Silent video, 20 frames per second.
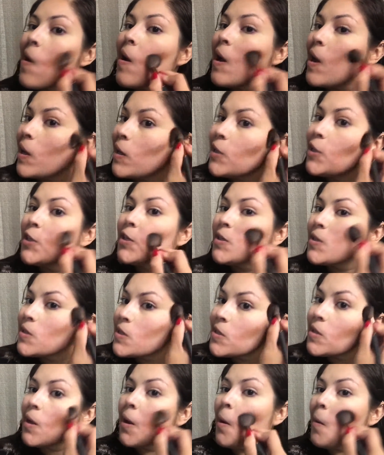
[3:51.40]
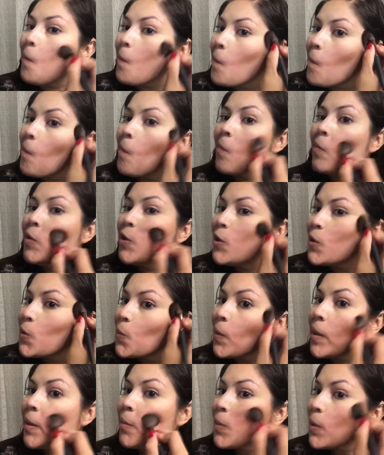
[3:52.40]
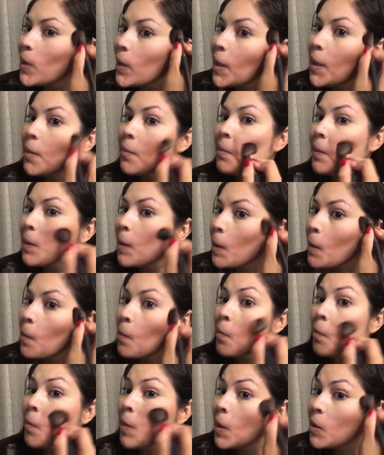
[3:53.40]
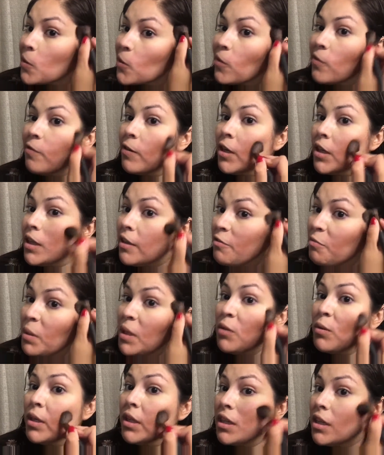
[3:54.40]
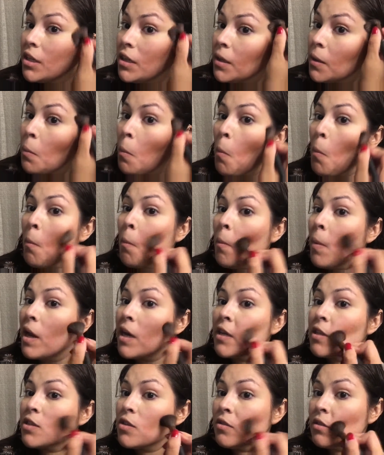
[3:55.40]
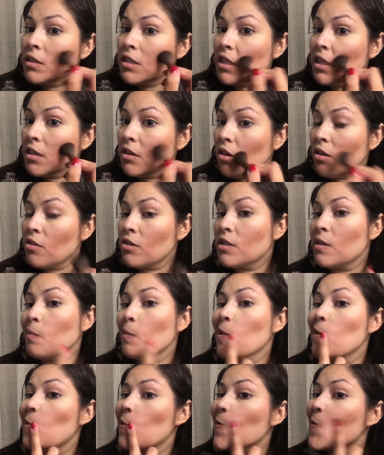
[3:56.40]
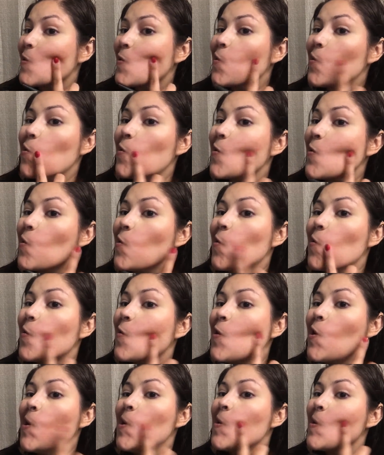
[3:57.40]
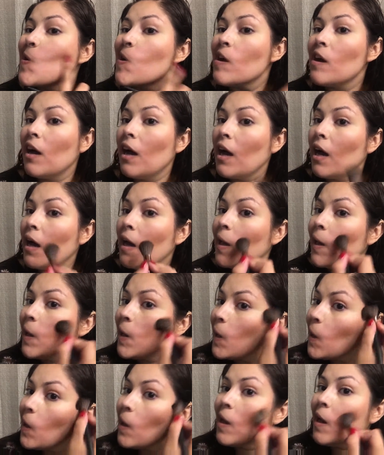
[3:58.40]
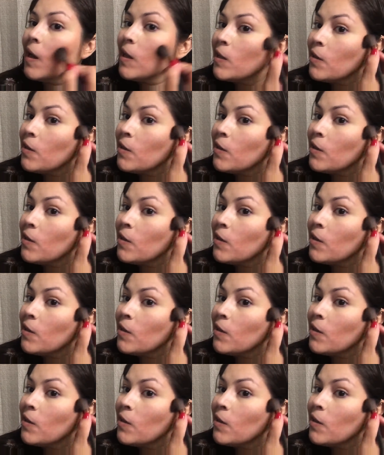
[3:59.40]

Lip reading: I just use whatever they give me, and so far they've been really good. And it's only $10 a month, so I